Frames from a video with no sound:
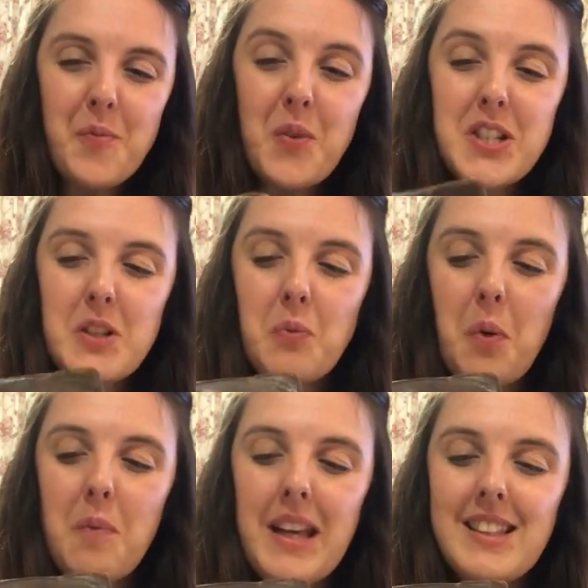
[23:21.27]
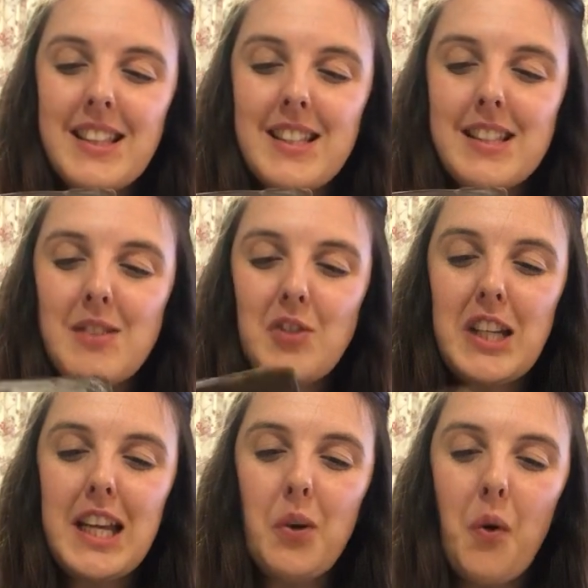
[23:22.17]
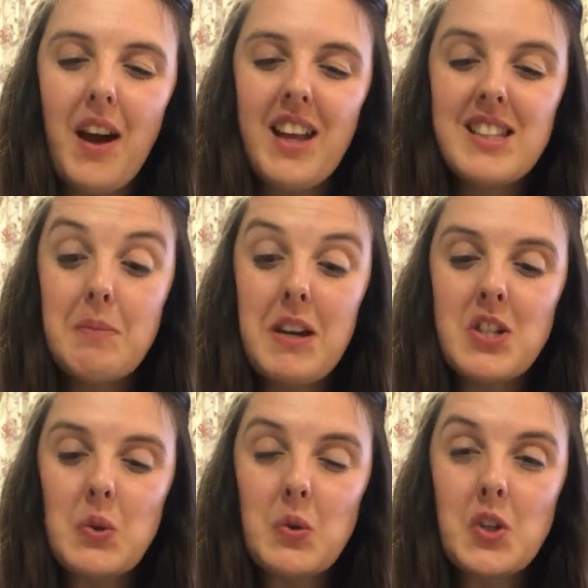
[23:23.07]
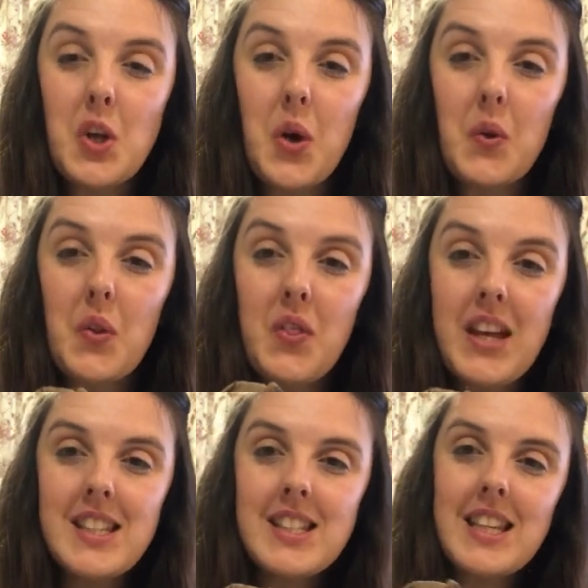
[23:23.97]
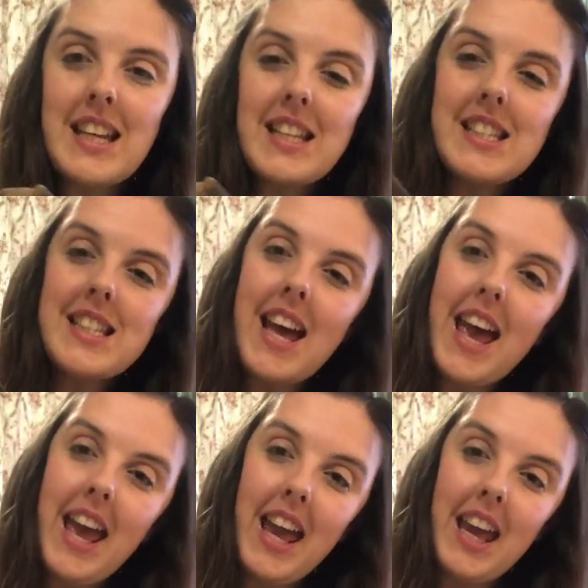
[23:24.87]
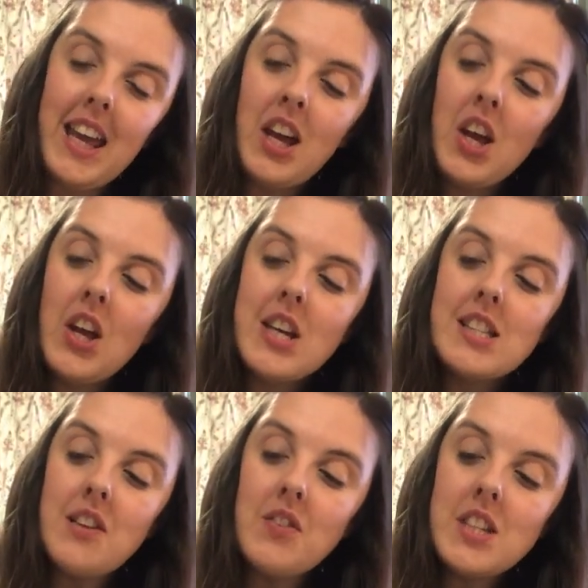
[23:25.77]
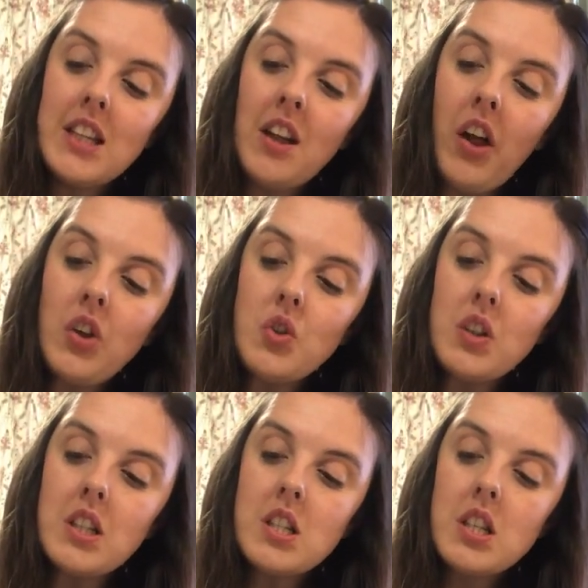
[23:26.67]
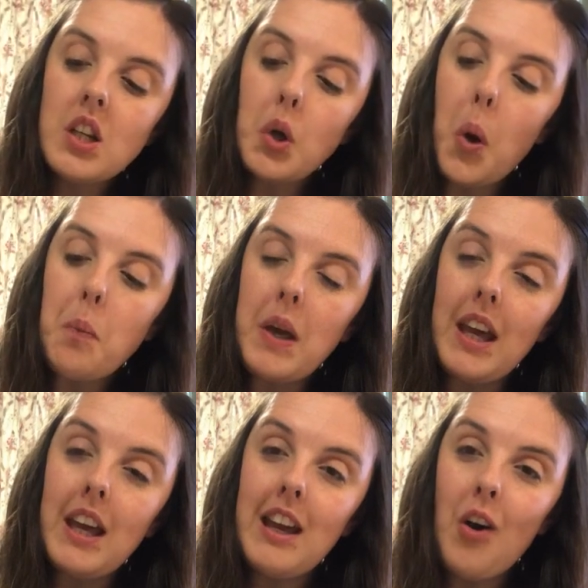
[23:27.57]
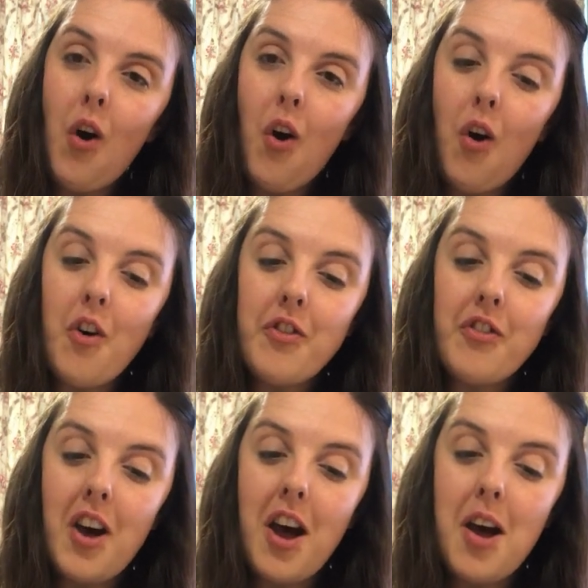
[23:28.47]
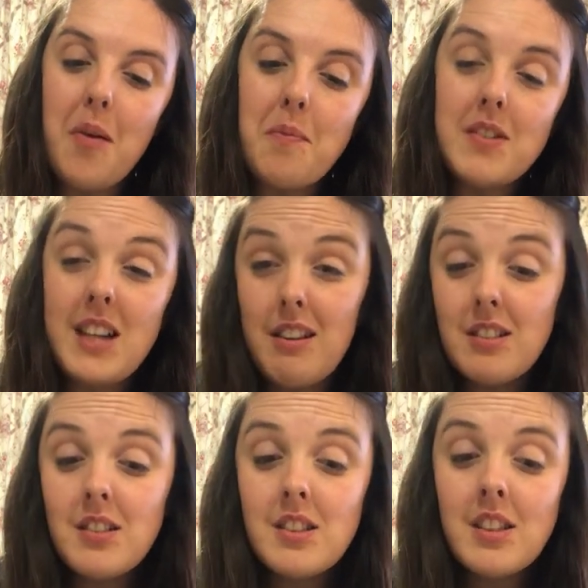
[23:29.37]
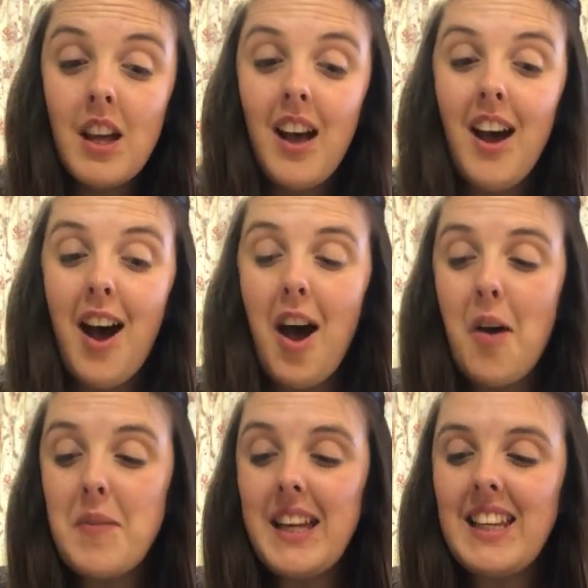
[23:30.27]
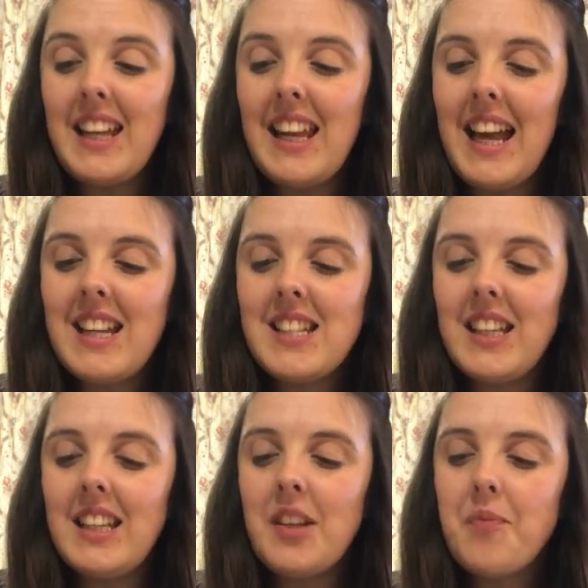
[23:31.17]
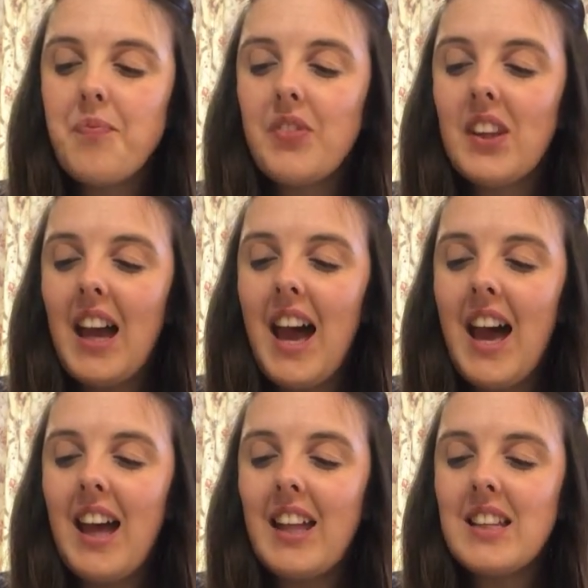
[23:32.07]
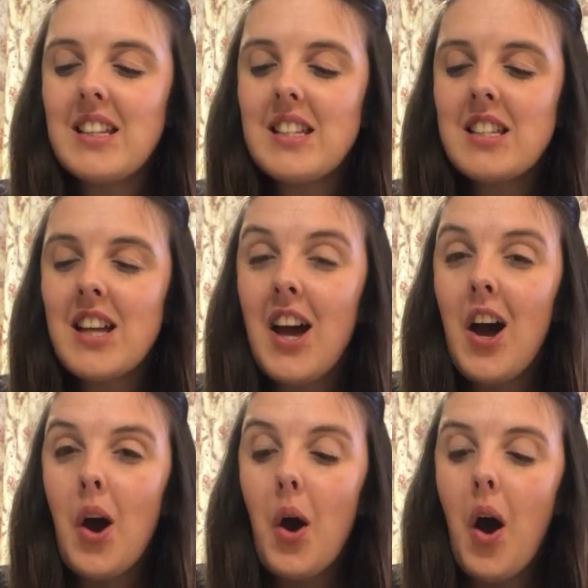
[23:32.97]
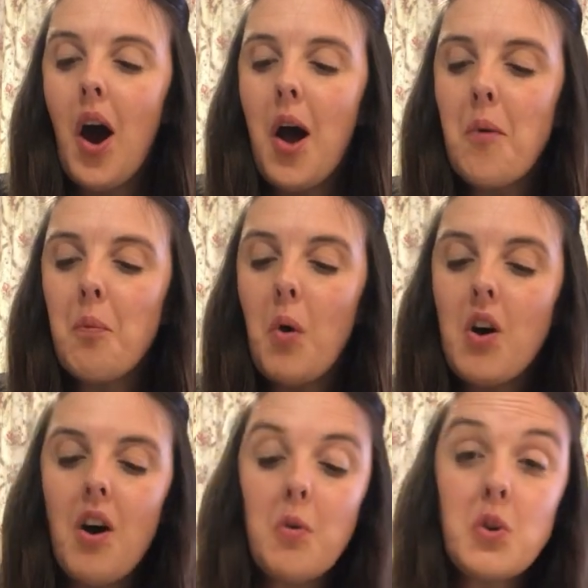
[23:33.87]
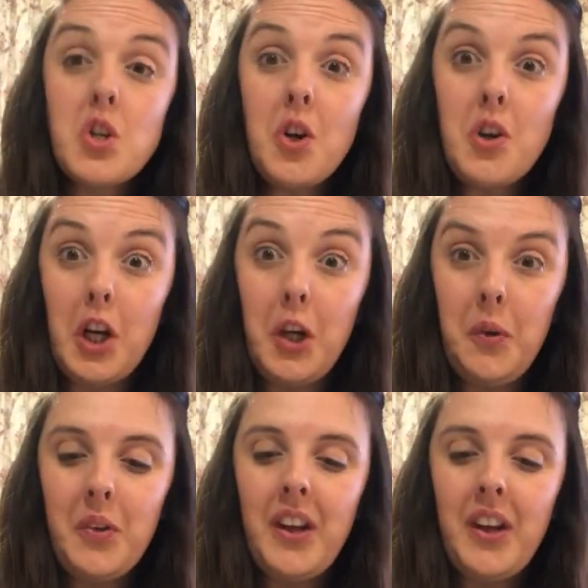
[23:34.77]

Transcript: which is what makes this really quite special. So this is a 1700 copy of Terence in Latin, and what I will show you